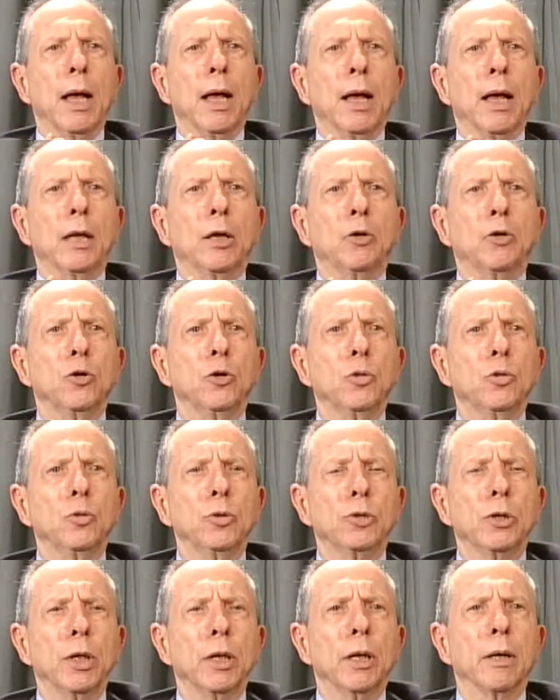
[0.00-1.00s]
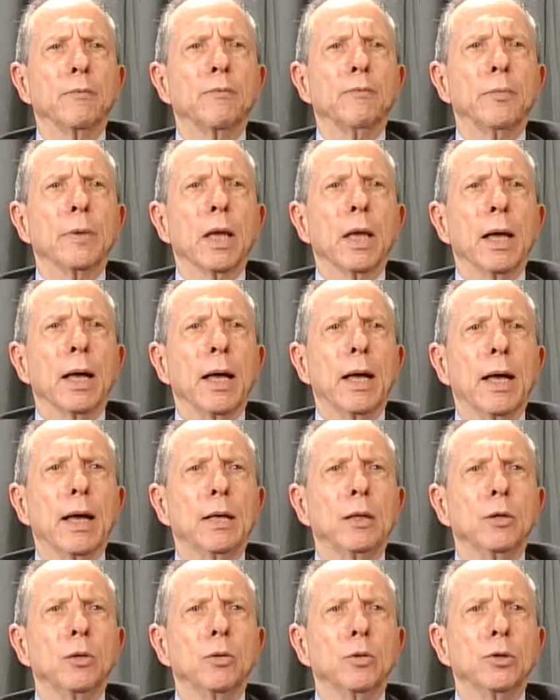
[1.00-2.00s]
using
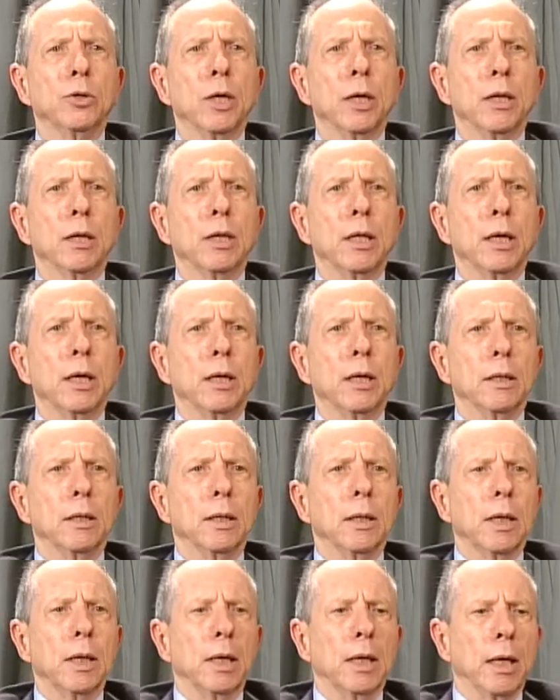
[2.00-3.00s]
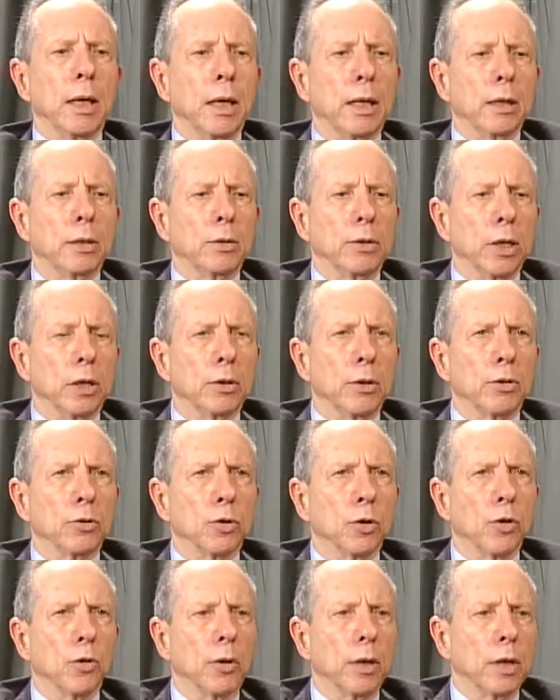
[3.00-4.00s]
the
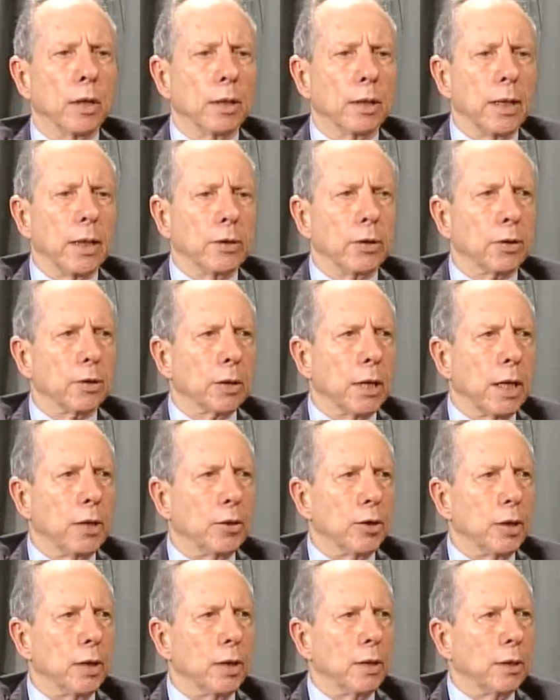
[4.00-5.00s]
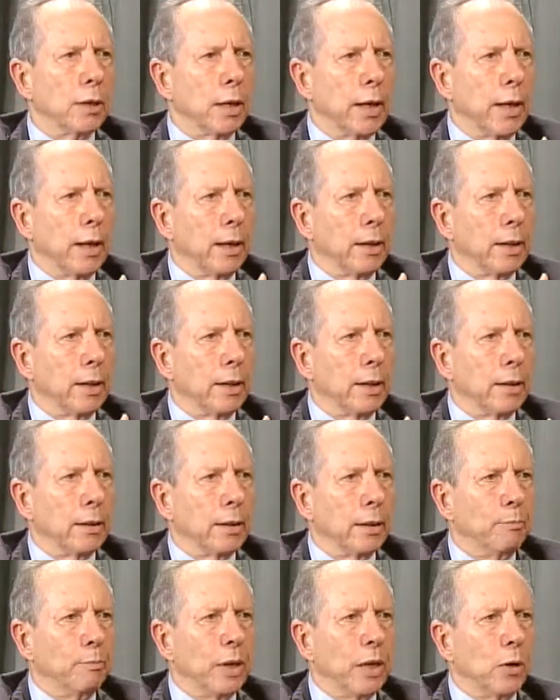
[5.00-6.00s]
dictatorial legislation
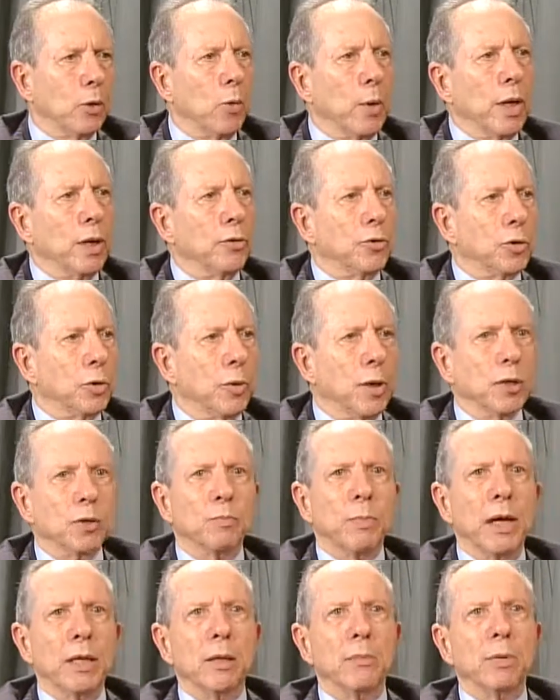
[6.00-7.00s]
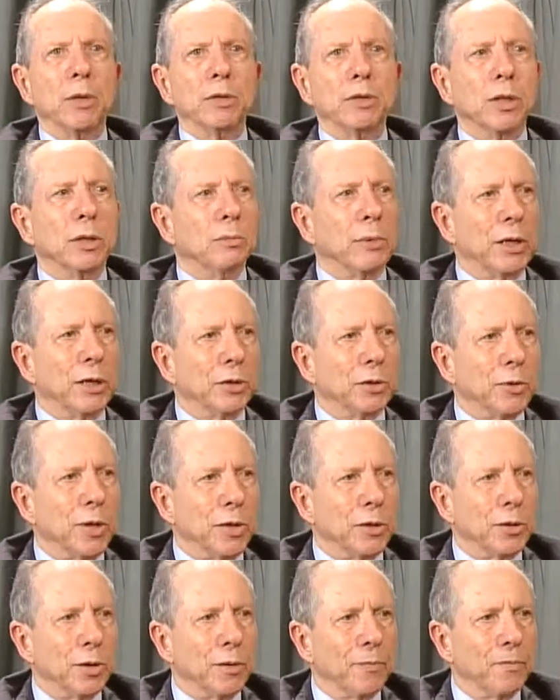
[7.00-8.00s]
bequeathed to us by the Bush
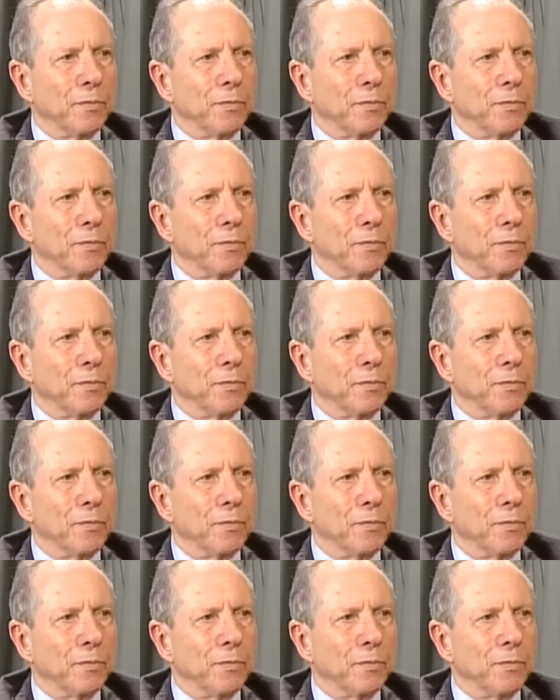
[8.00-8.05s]
administration.